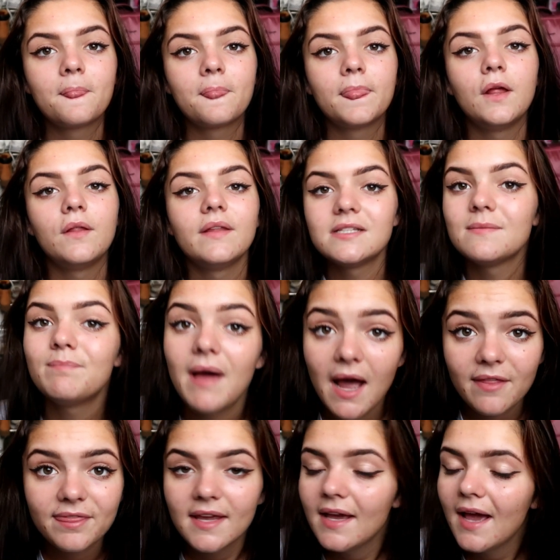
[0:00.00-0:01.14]
not that it's a
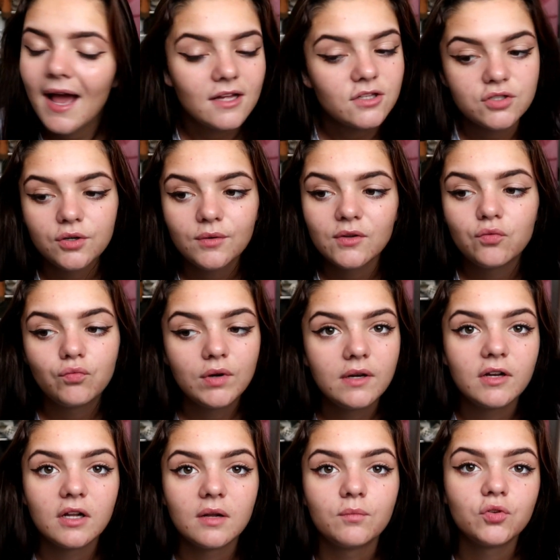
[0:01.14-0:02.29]
bad thing at all, it's really
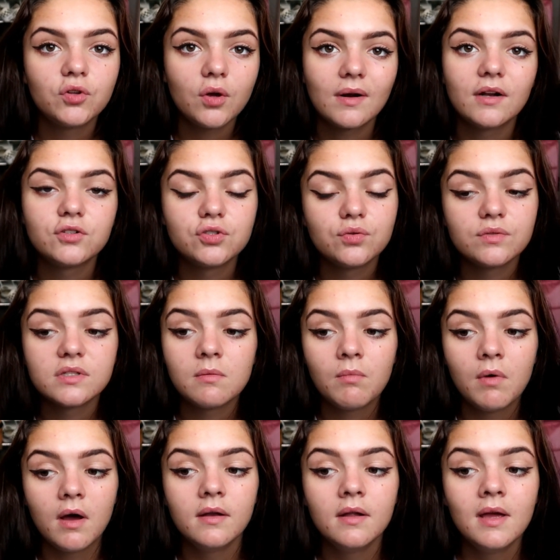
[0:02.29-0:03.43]
good. I'm so glad you're talking to
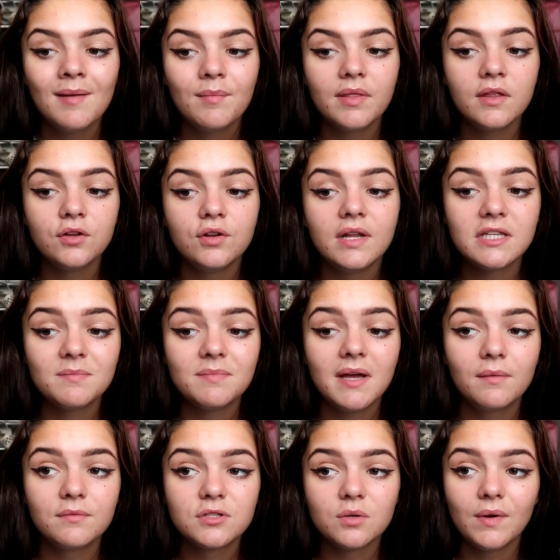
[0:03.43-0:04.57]
someone, but then you need to be
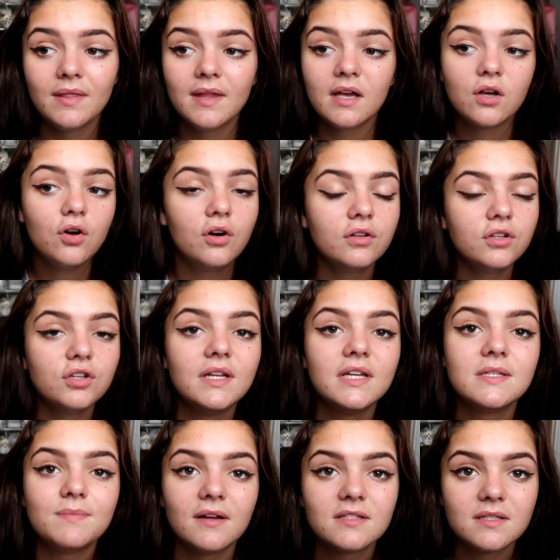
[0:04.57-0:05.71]
able to, when they're gone, you need
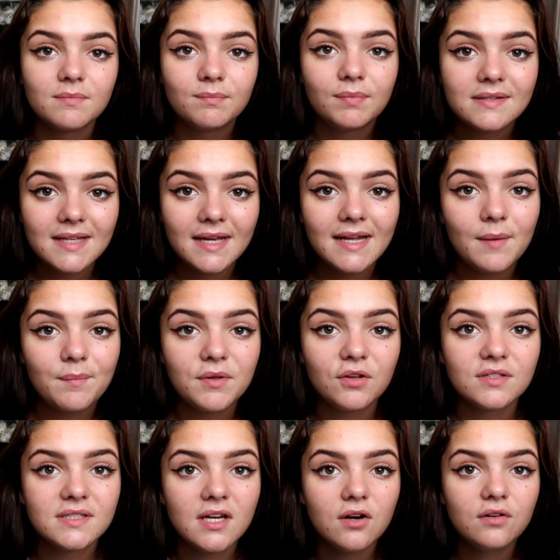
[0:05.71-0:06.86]
to be able to stay happy
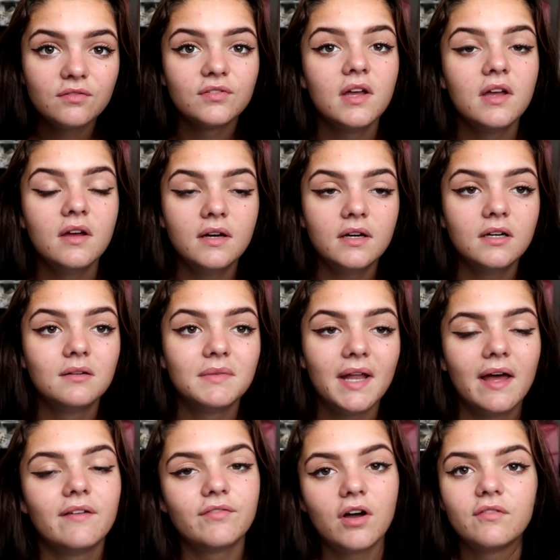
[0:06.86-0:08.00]
yourself, and
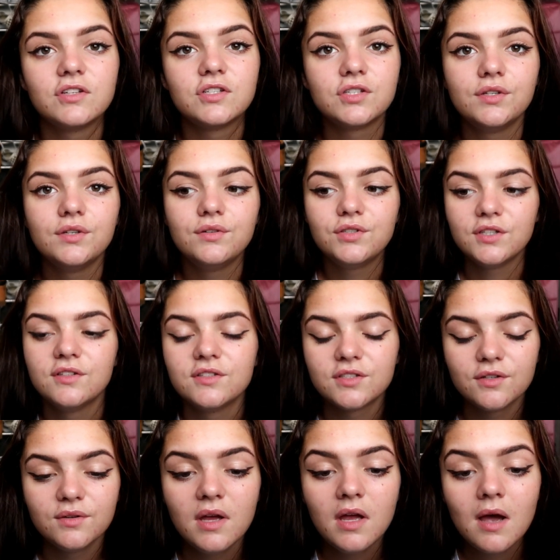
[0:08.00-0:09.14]
have other solutions.
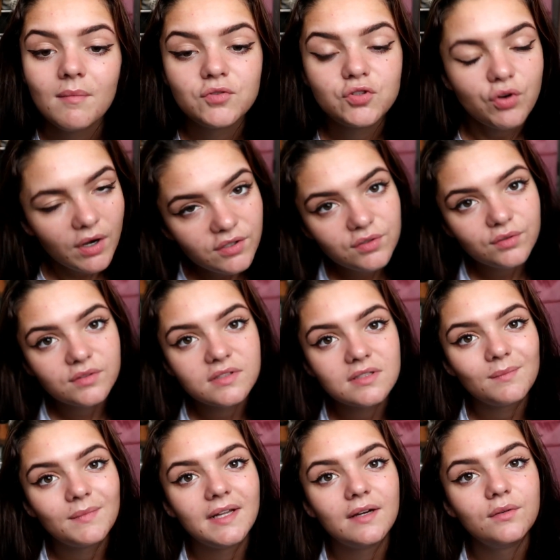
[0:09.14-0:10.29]
So try to talk to
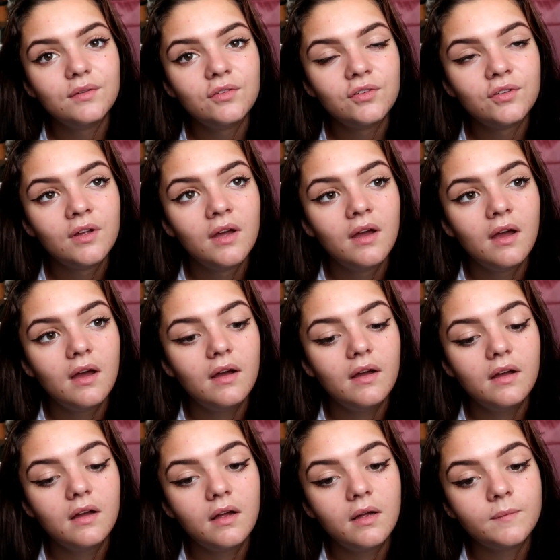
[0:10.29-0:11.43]
someone else.
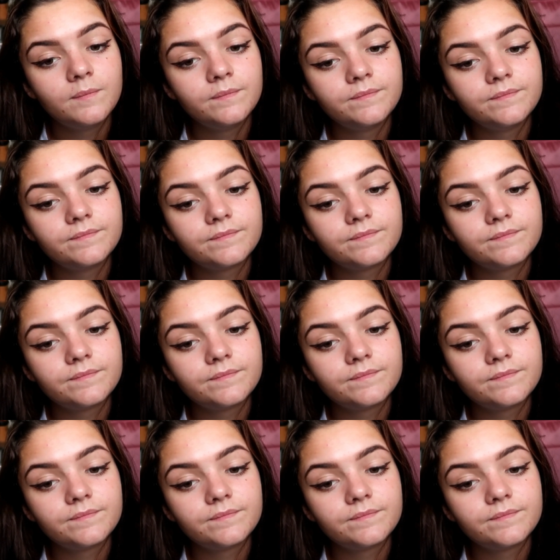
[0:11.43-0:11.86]
That's